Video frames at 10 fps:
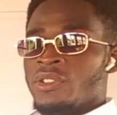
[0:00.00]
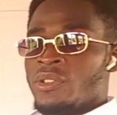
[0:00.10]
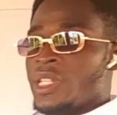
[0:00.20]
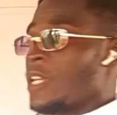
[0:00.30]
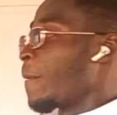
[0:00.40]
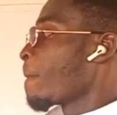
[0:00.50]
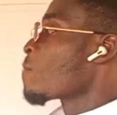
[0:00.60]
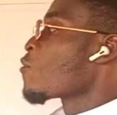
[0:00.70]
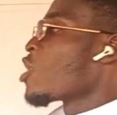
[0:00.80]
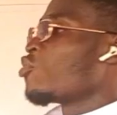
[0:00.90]
You see,
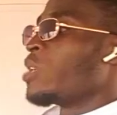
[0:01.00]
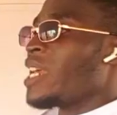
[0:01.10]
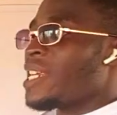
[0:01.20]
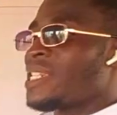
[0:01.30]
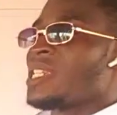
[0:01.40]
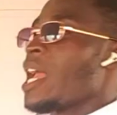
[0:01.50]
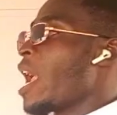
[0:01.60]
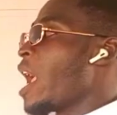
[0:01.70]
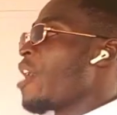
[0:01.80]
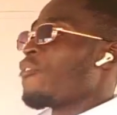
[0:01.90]
so this is
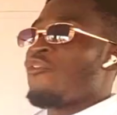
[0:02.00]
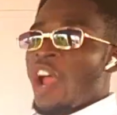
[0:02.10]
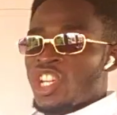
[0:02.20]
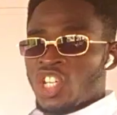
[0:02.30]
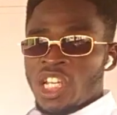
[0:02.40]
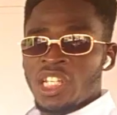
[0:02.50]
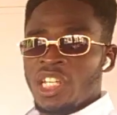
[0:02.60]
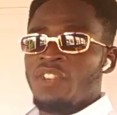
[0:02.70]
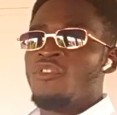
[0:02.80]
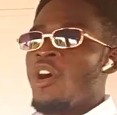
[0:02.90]
a fraction
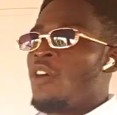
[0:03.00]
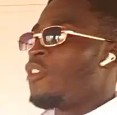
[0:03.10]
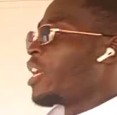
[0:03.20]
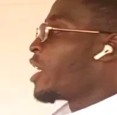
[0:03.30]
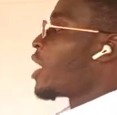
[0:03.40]
involving